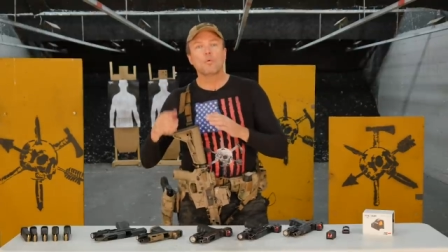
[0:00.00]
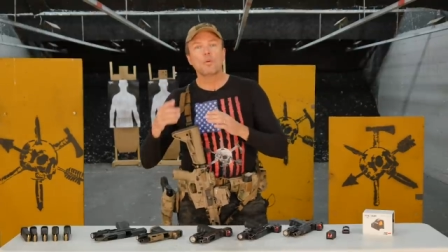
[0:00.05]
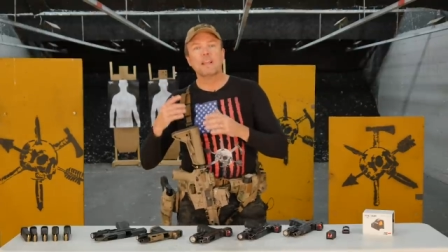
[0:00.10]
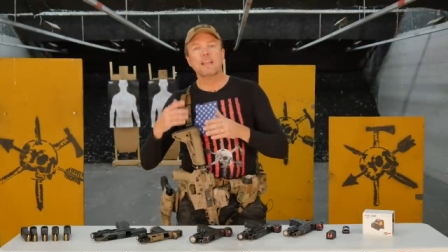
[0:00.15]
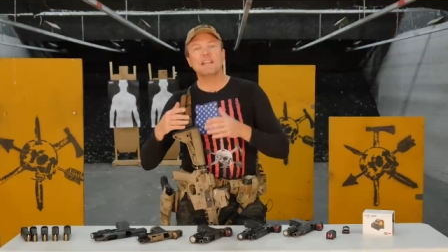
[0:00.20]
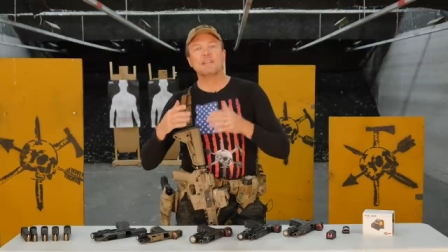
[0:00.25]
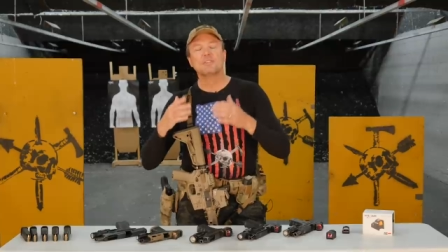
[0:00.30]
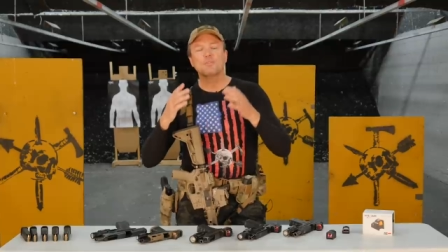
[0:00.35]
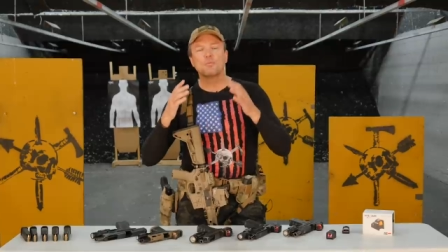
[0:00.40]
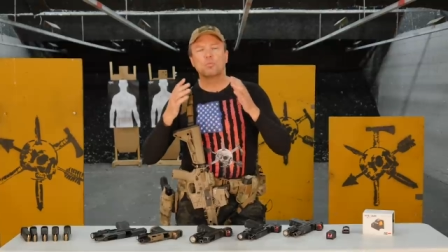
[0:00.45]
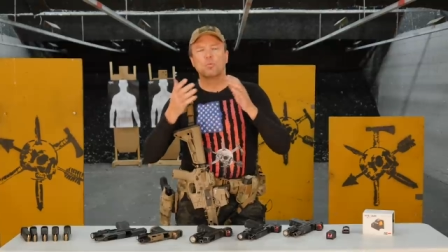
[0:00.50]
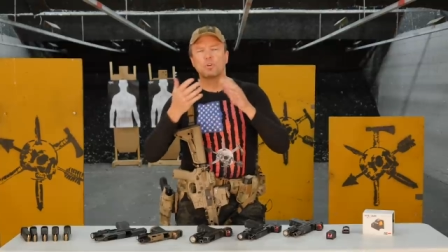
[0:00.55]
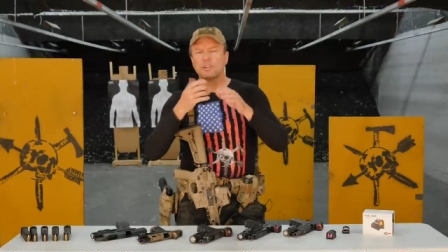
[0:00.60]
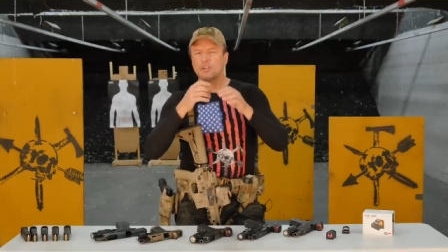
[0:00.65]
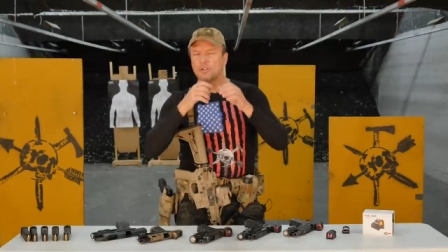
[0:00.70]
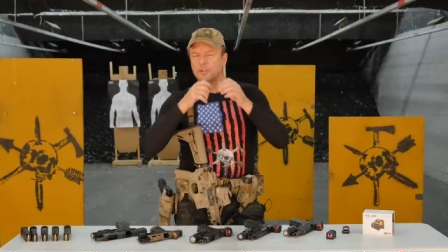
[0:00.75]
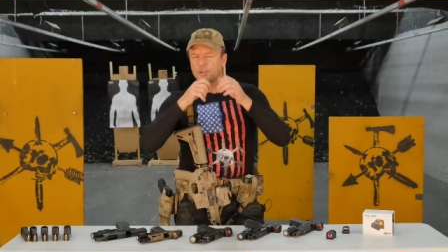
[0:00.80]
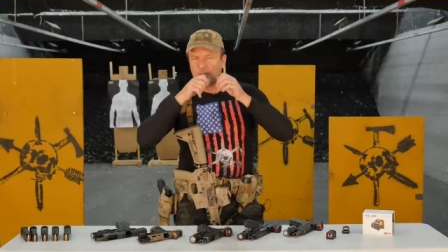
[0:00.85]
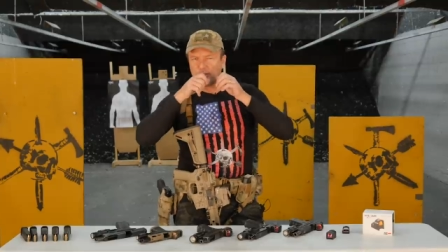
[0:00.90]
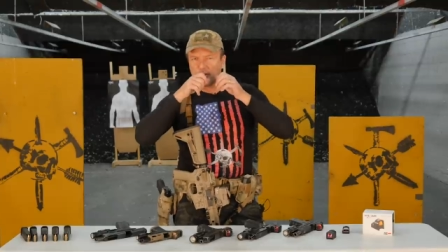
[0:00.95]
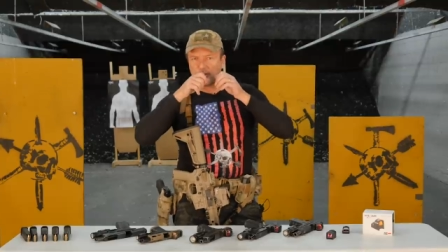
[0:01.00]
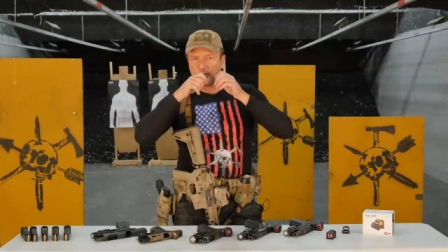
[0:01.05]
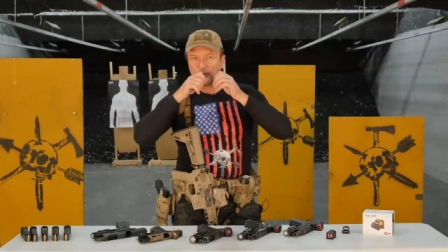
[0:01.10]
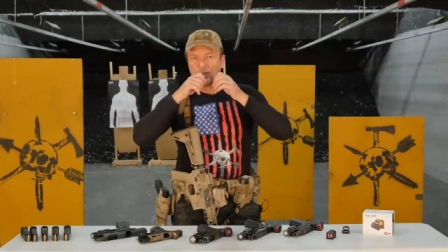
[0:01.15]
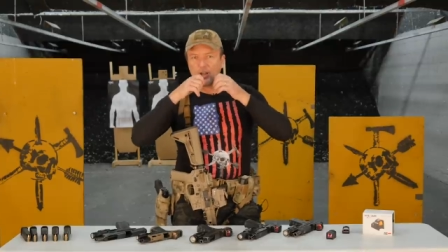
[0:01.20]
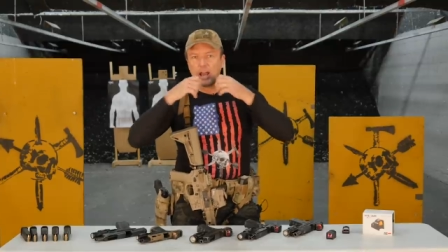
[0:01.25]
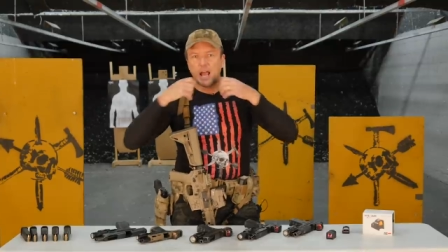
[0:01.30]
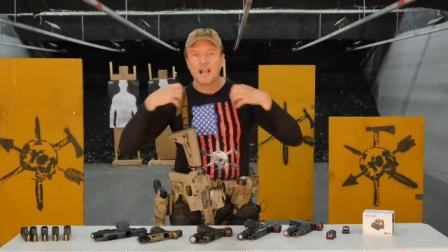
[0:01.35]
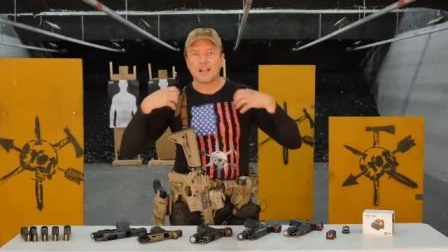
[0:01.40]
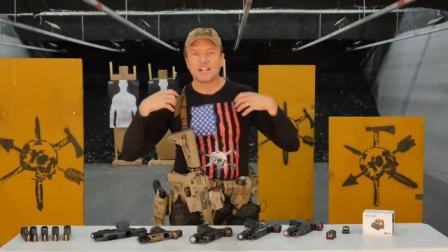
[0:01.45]
it, you're
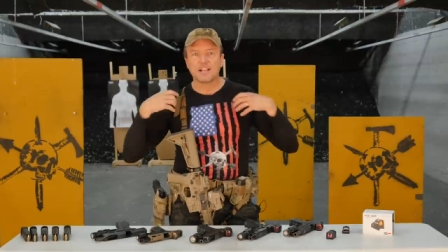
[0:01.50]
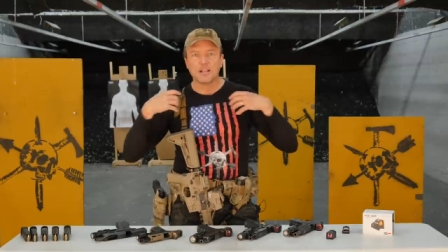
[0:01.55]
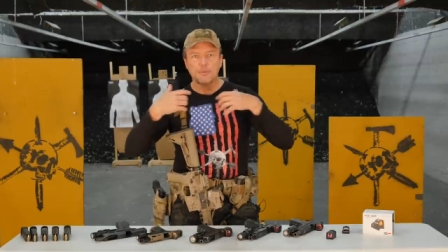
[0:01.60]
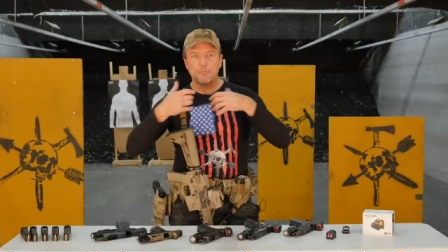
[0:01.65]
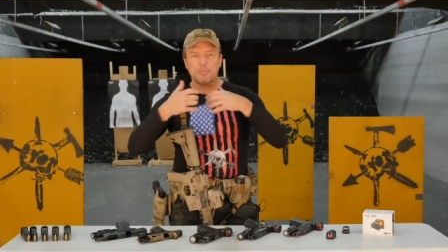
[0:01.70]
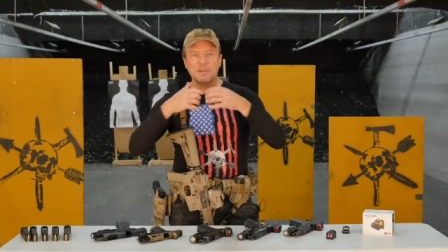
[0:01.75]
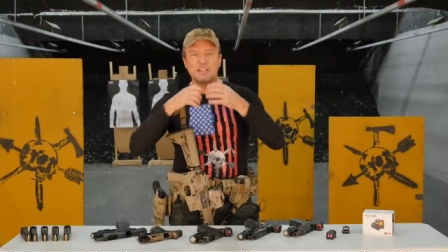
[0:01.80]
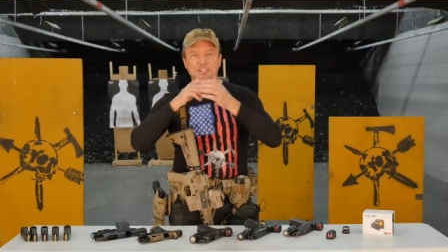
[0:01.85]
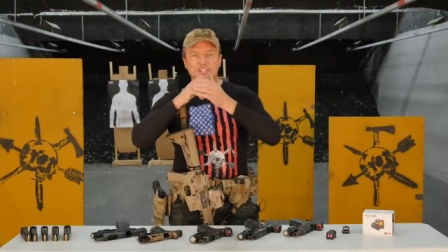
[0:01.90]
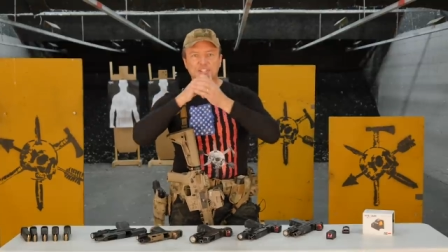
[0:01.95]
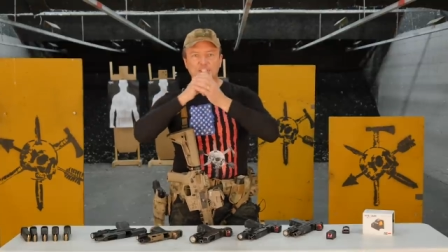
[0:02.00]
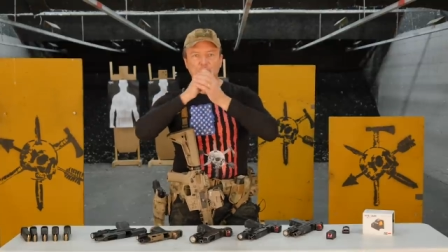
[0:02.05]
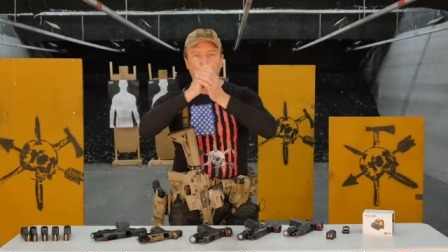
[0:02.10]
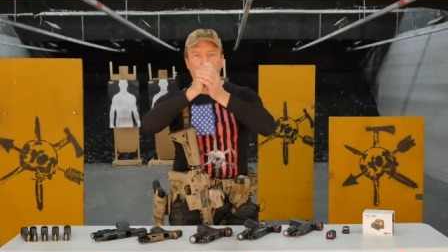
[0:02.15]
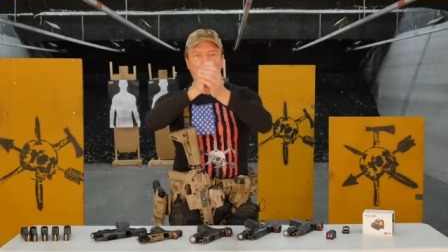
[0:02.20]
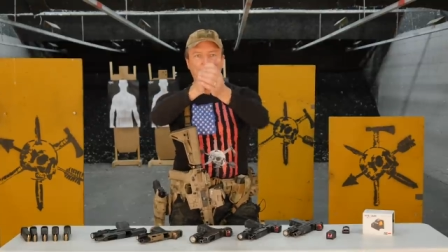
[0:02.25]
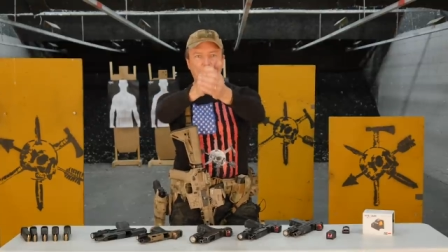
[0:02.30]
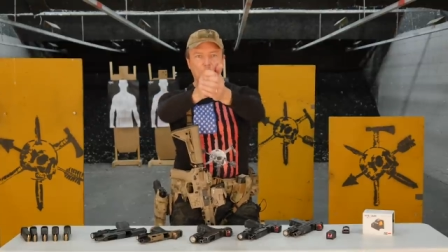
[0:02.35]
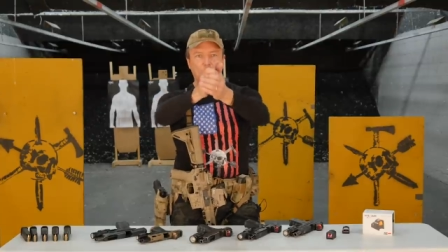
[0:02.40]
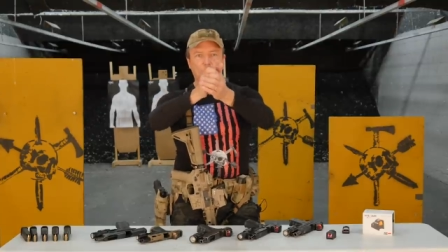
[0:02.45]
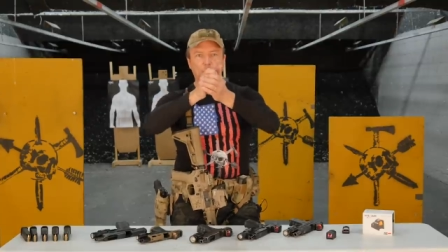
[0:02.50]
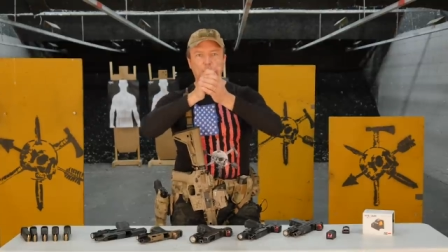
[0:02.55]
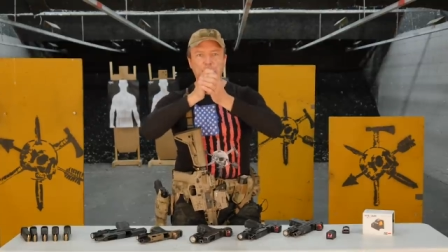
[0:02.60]
not going to be square